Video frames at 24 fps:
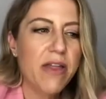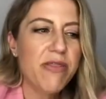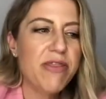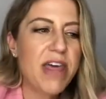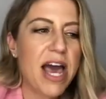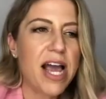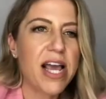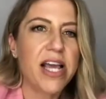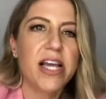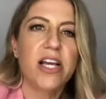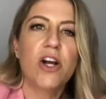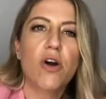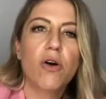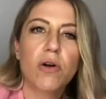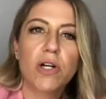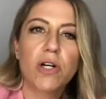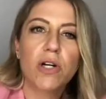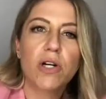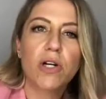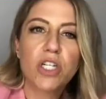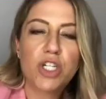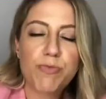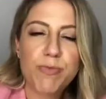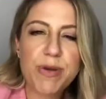that
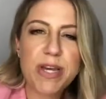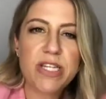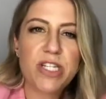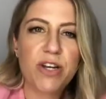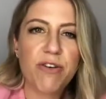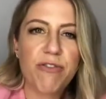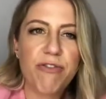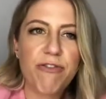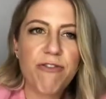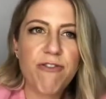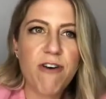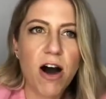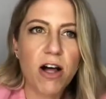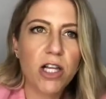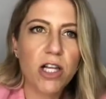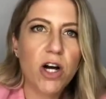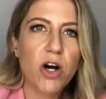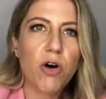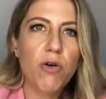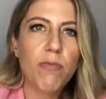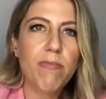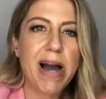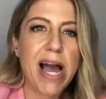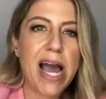encouraged me to
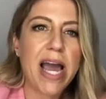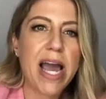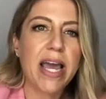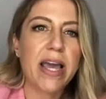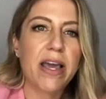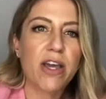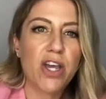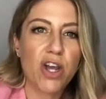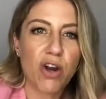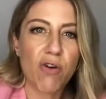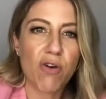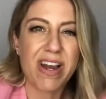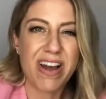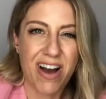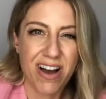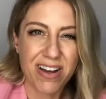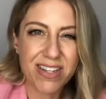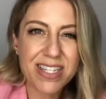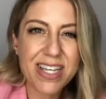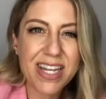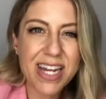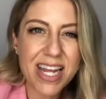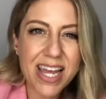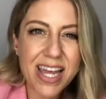follow my
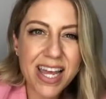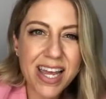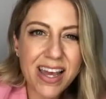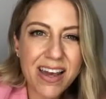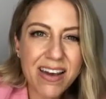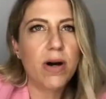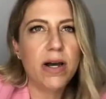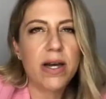curiosity.